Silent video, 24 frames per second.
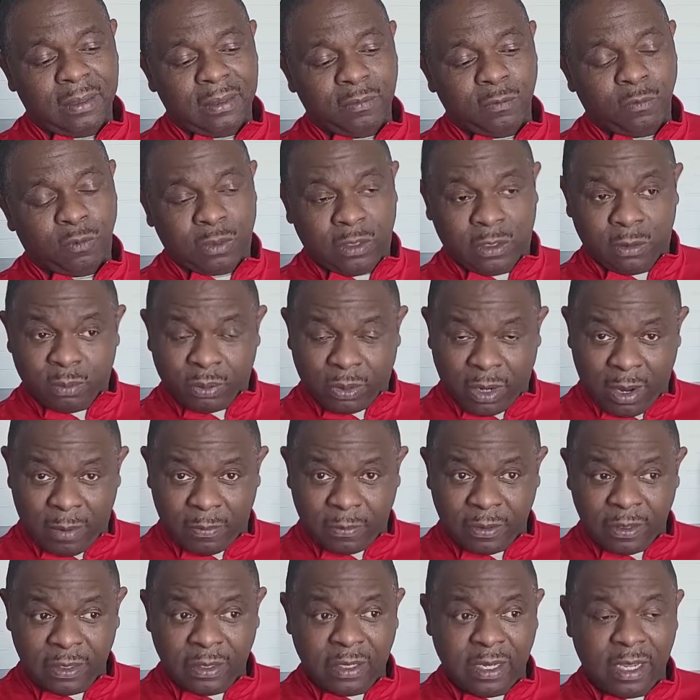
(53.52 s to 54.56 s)
real
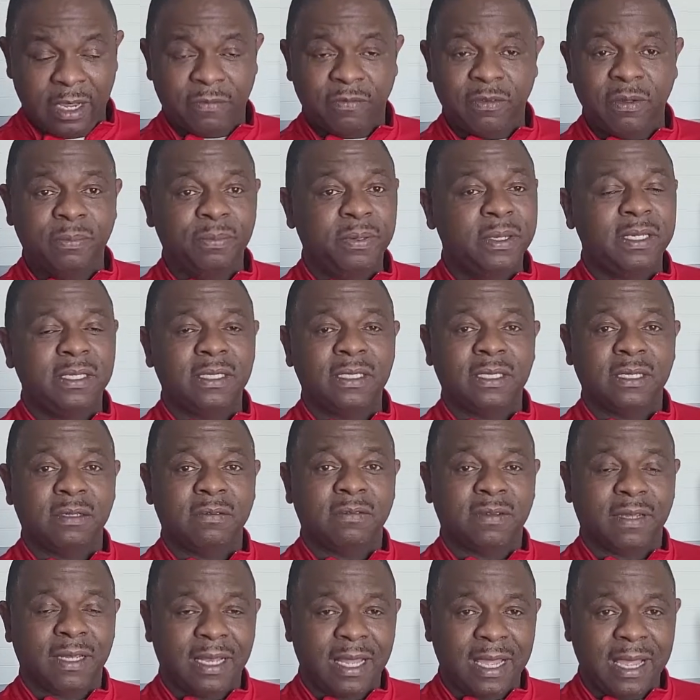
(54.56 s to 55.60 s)
property, every piece
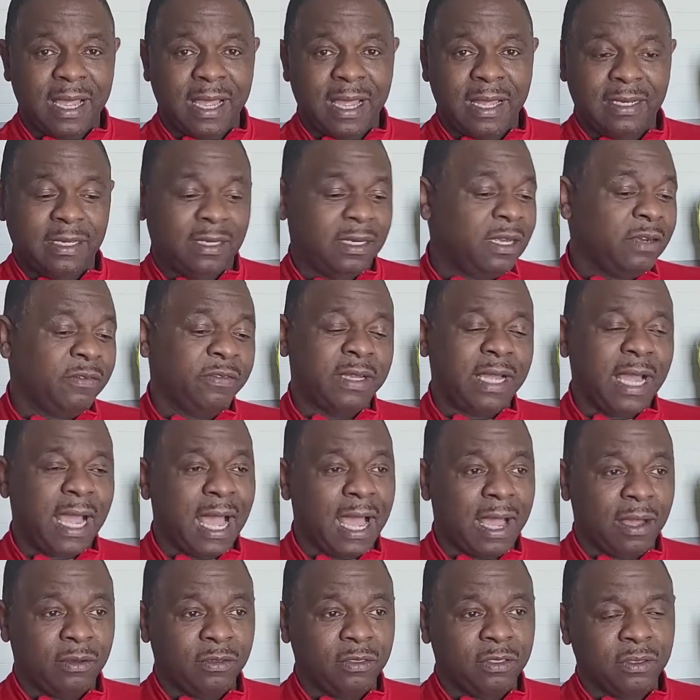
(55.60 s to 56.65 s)
of land and every
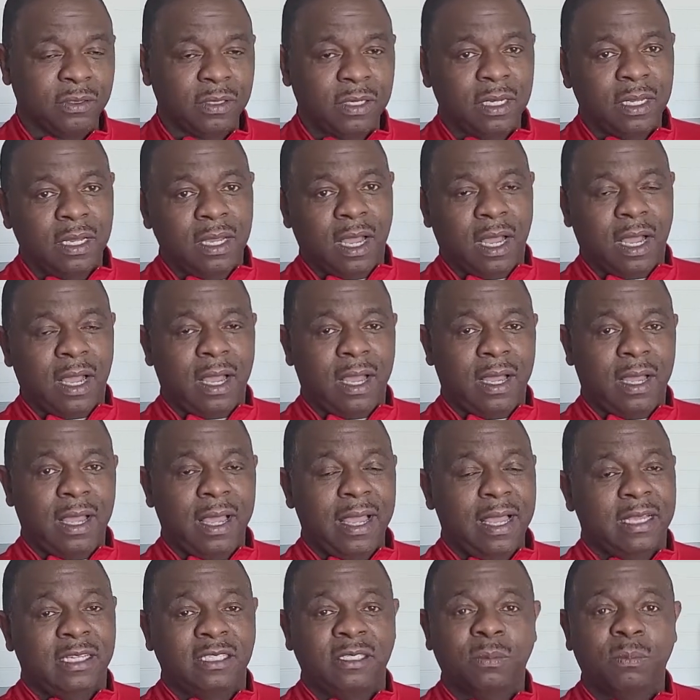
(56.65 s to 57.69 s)
house
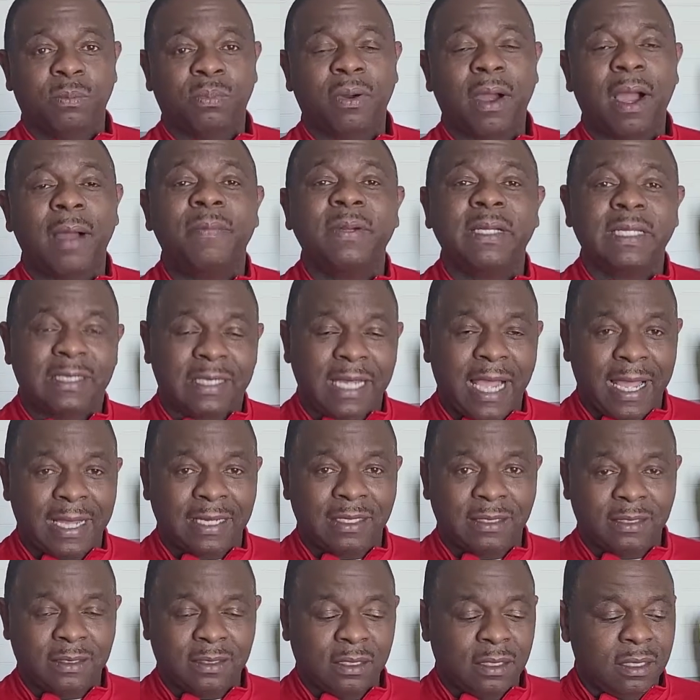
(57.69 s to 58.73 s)
has property
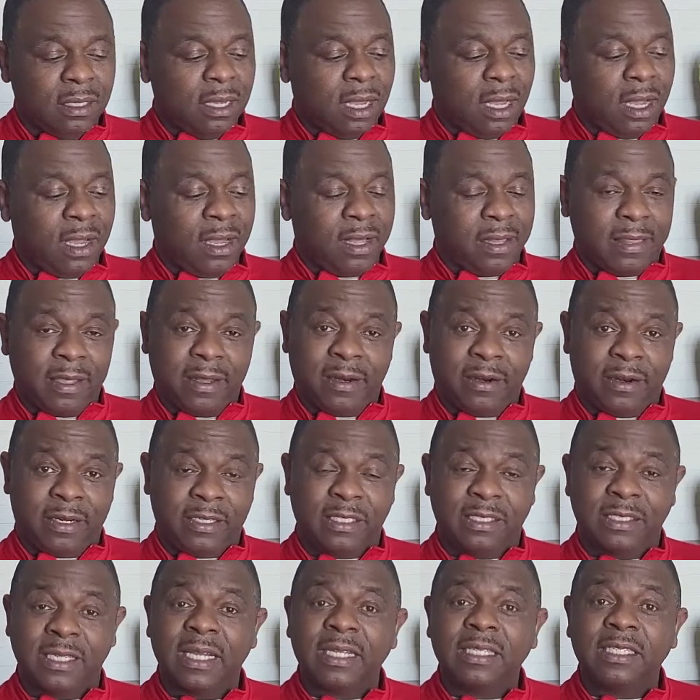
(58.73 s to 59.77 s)
taxes that are
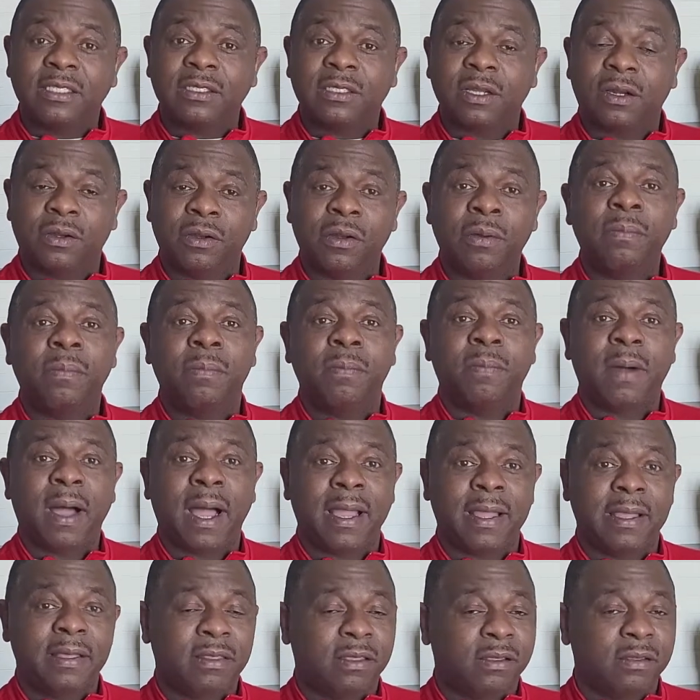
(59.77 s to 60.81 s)
assessed on them
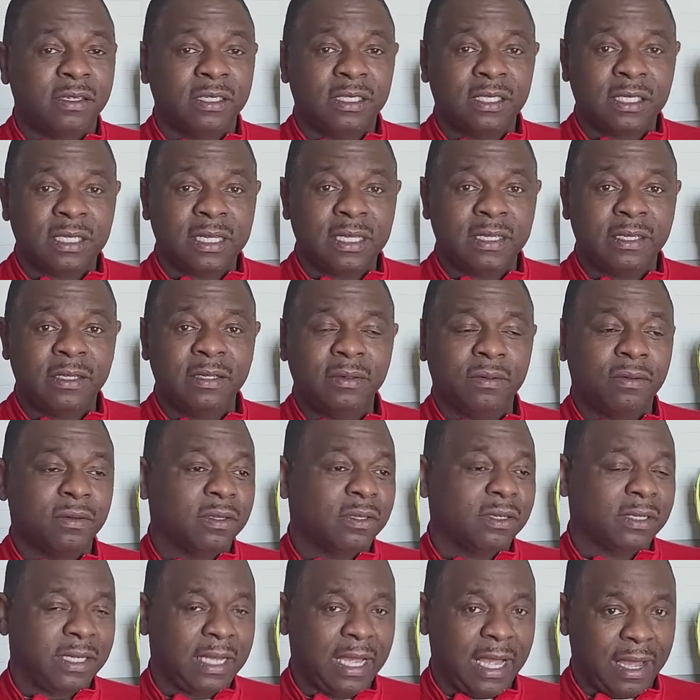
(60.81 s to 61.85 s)
by either the city or
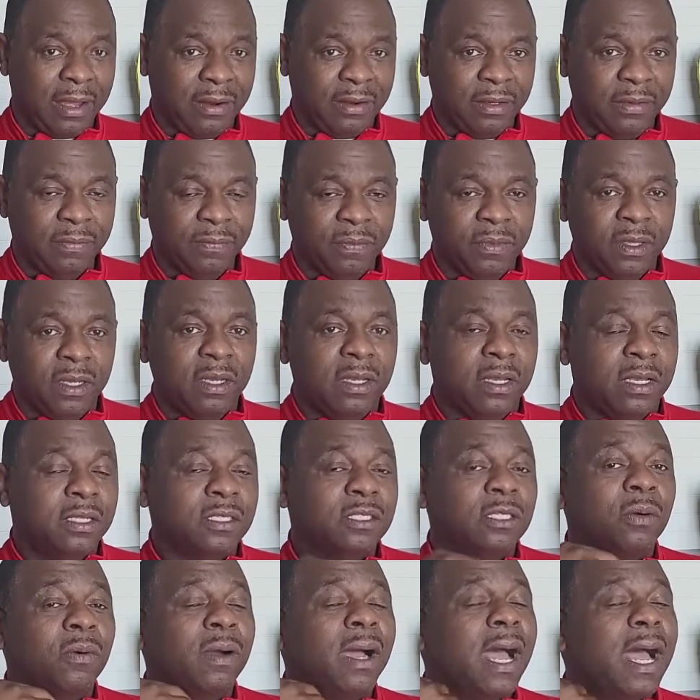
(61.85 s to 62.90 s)
the county. And
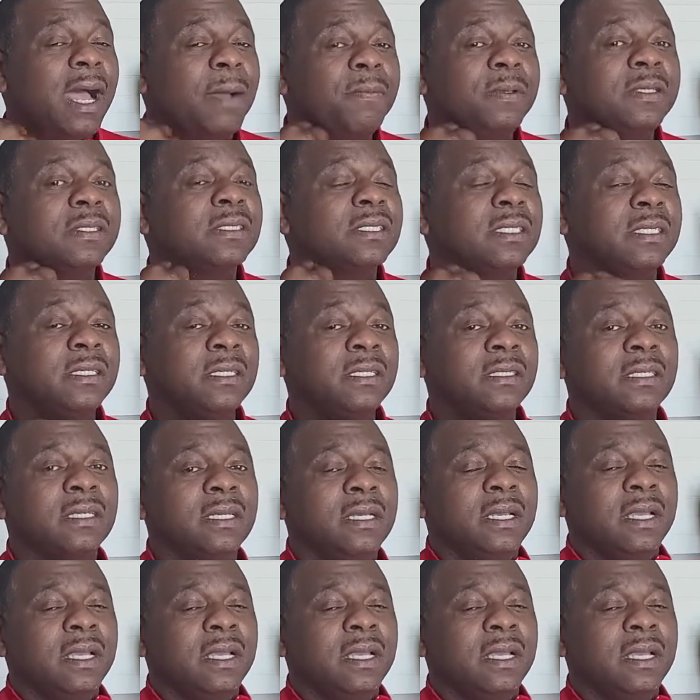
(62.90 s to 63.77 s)
so what happens is